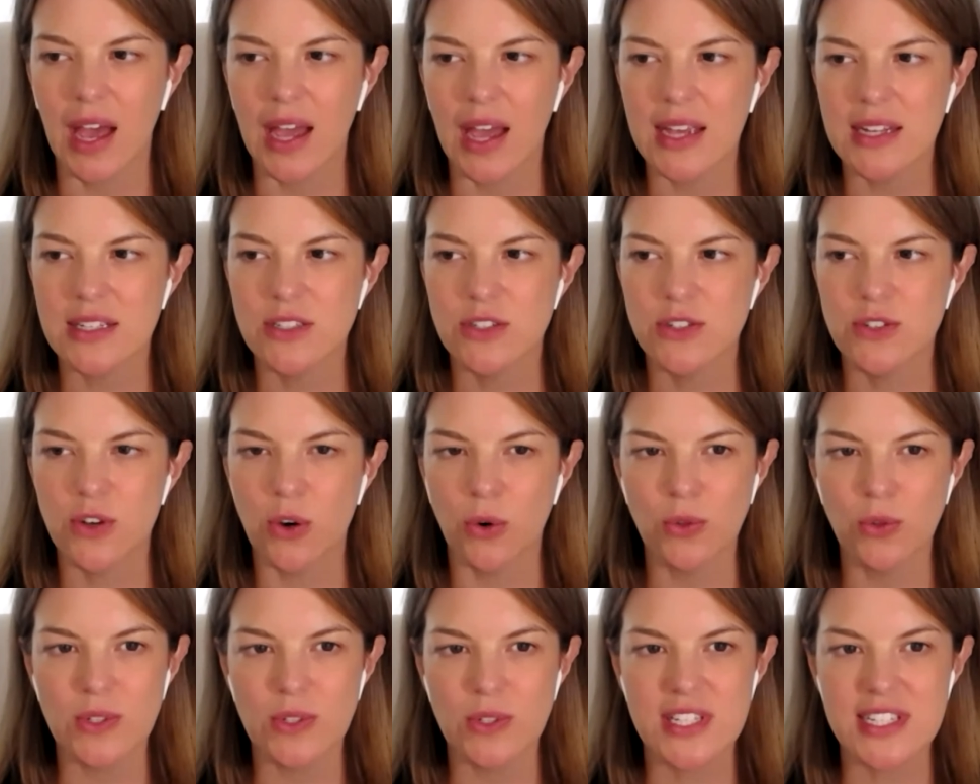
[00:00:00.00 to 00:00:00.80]
I
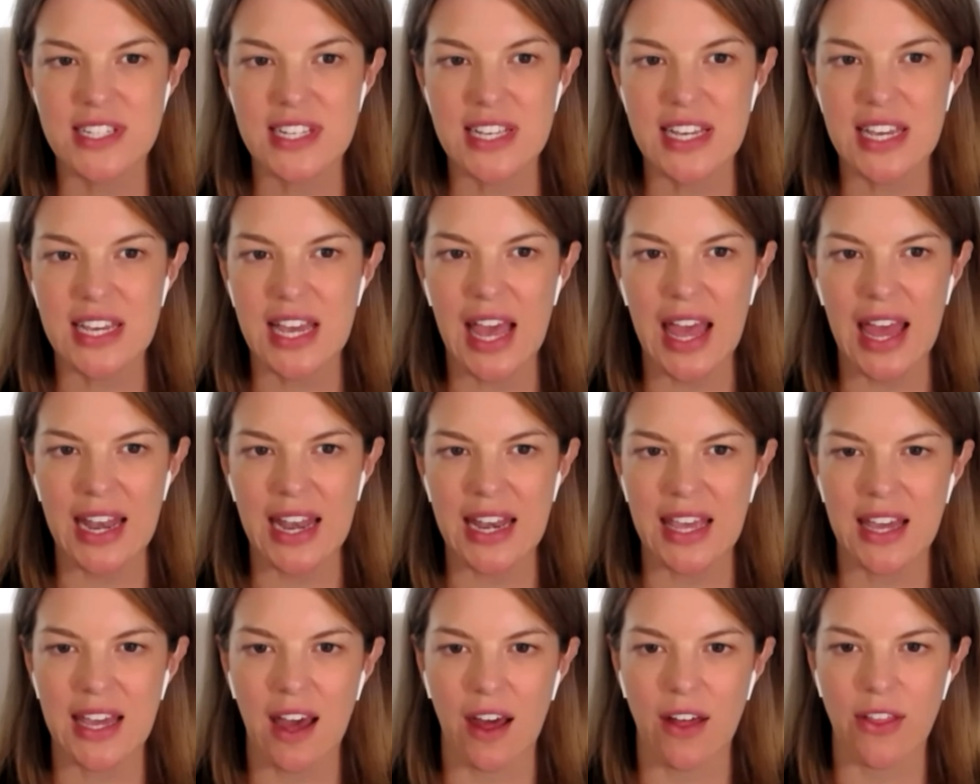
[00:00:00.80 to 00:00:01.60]
don't see
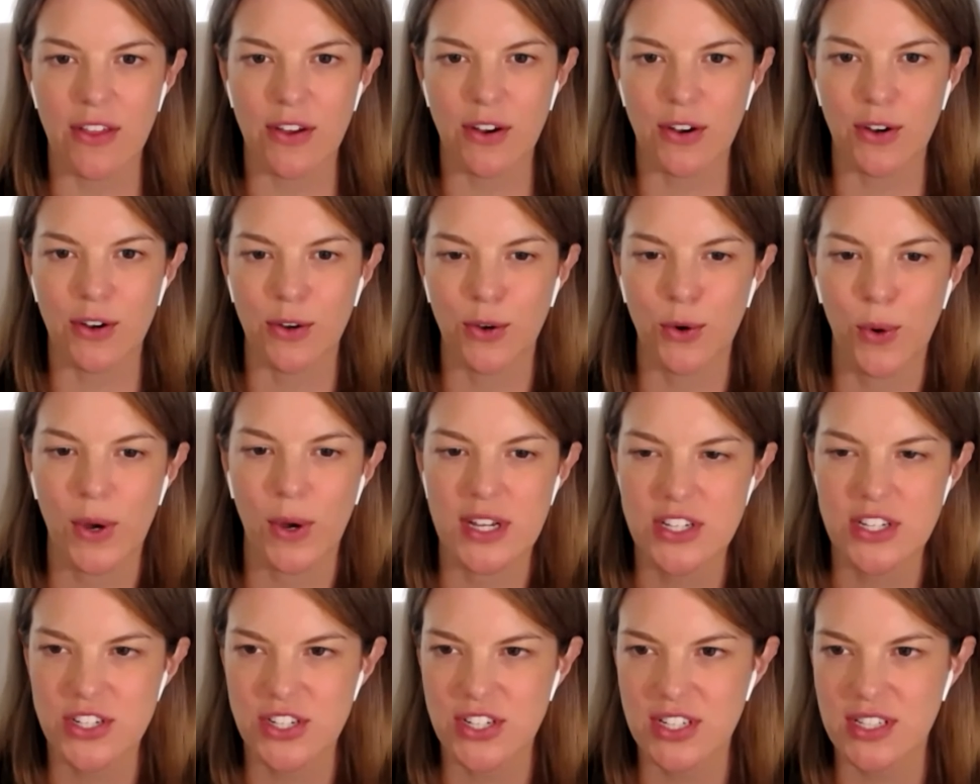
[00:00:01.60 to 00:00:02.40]
any other
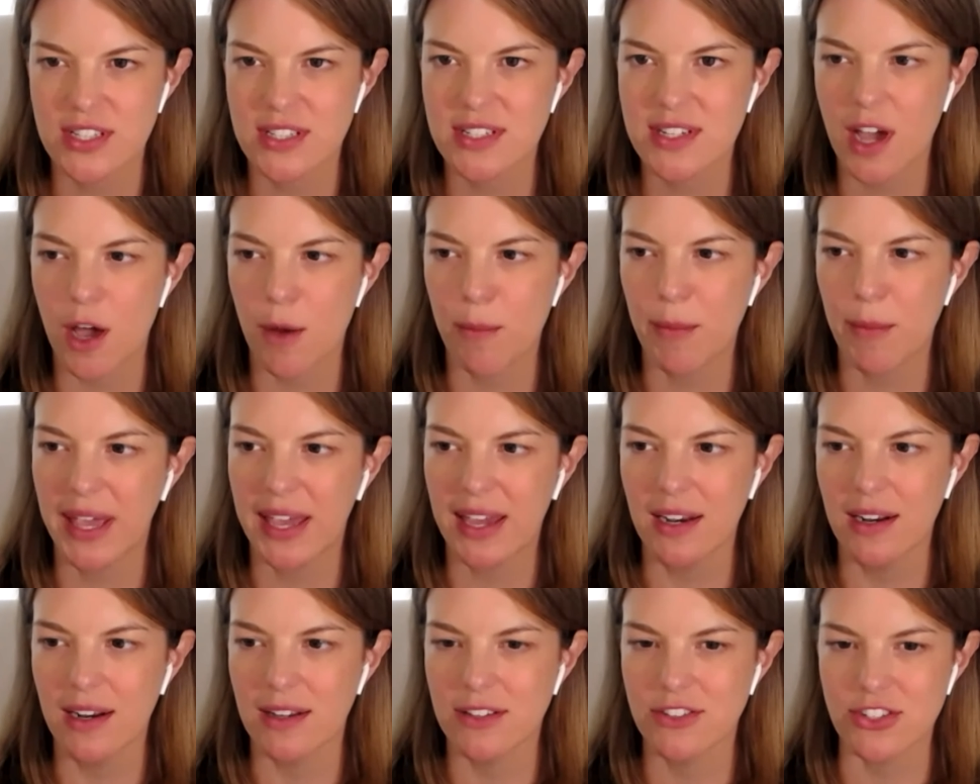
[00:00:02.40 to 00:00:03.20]
questions
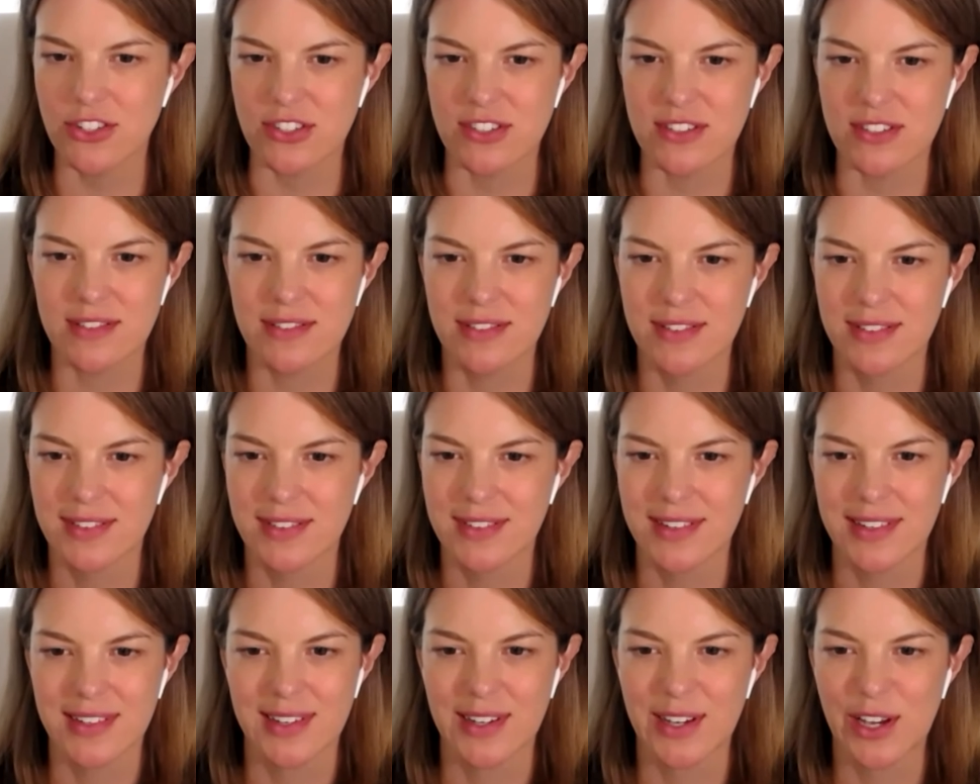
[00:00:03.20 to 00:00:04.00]
coming in. I'll just
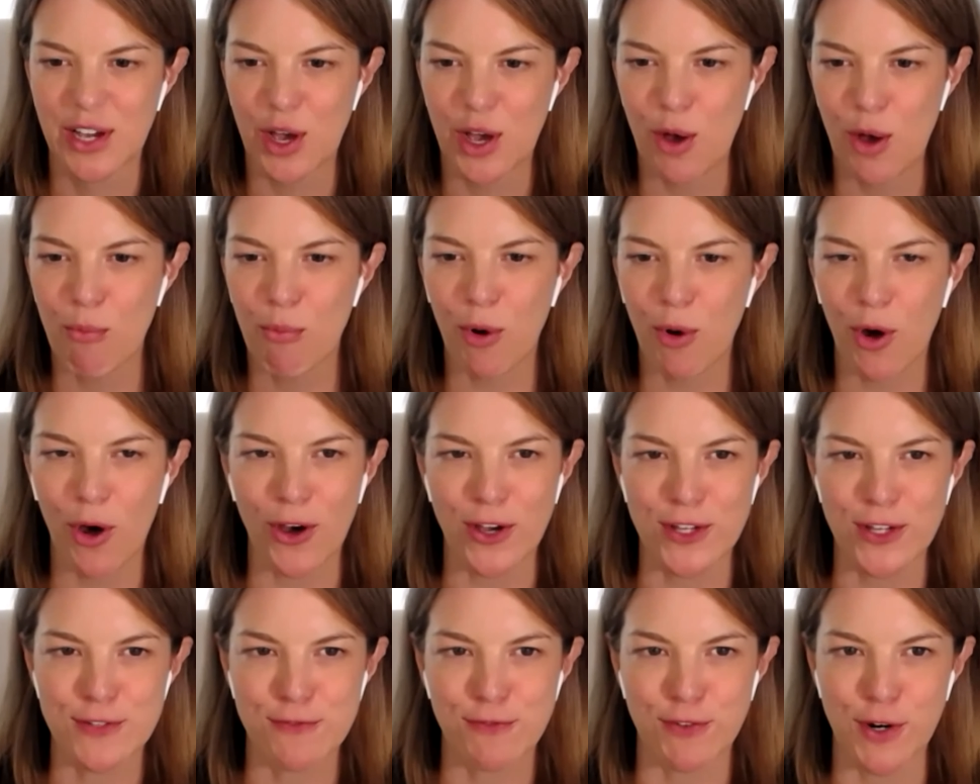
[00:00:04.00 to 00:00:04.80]

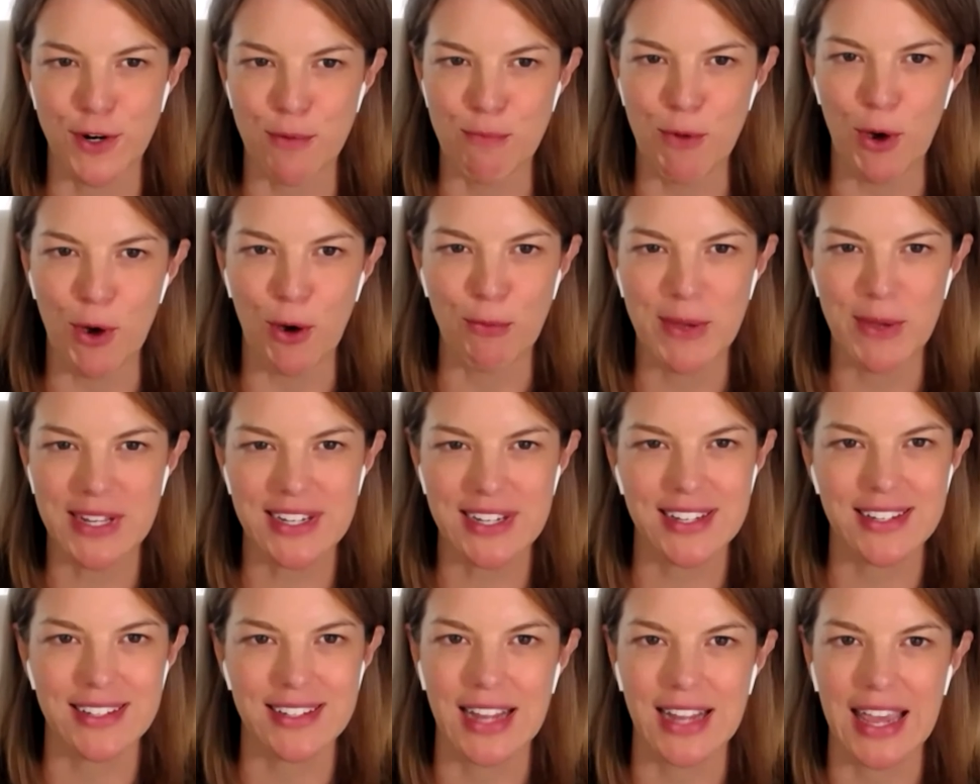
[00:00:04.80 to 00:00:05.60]
pause for a
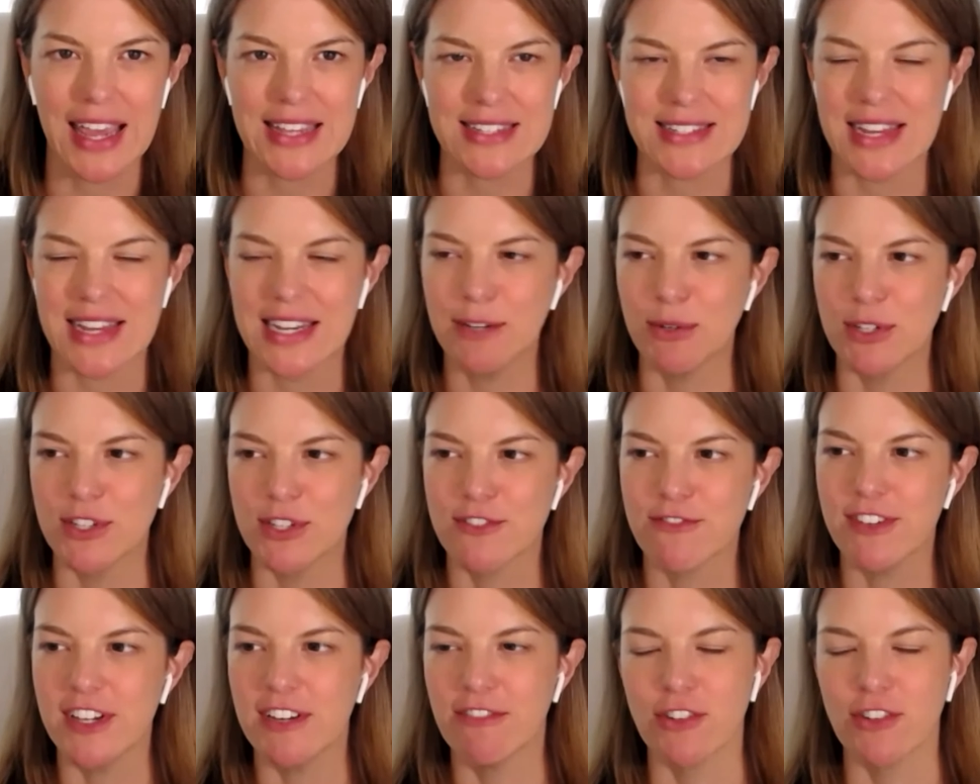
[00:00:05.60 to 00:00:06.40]
moment in case
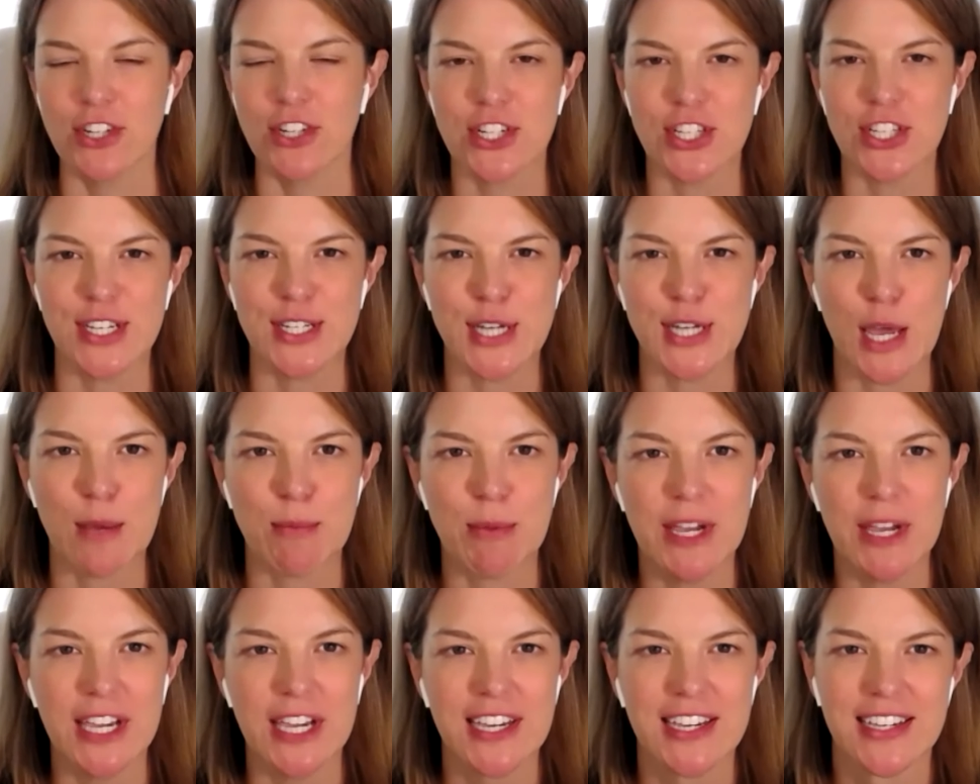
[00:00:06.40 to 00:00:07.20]
anyone's feverishly
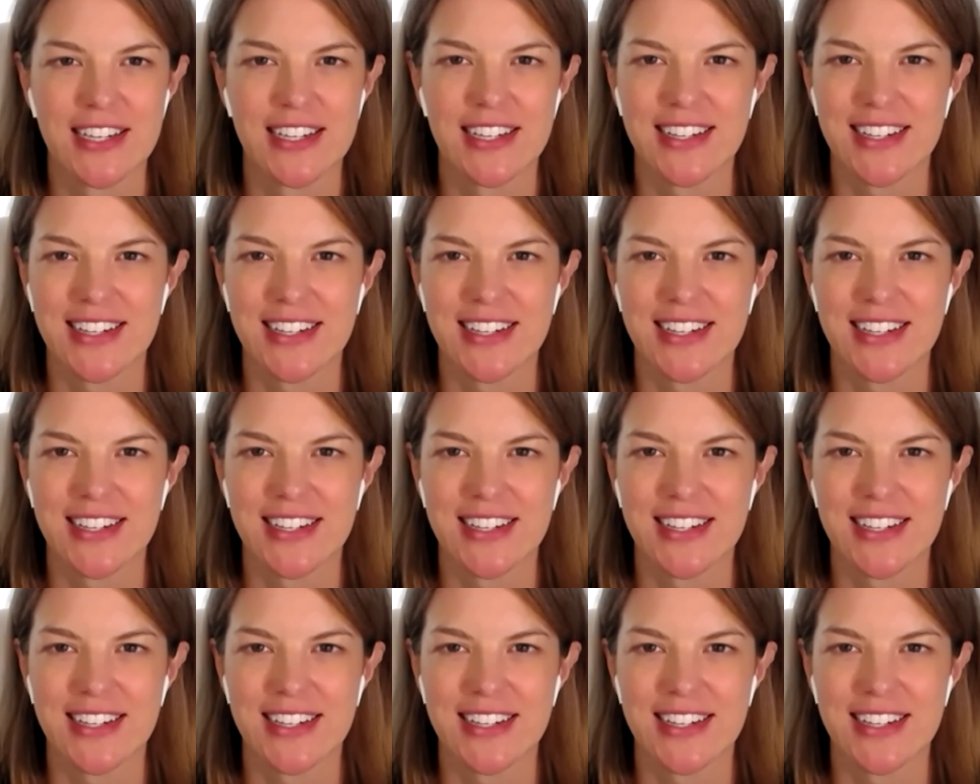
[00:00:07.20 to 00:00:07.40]
typing.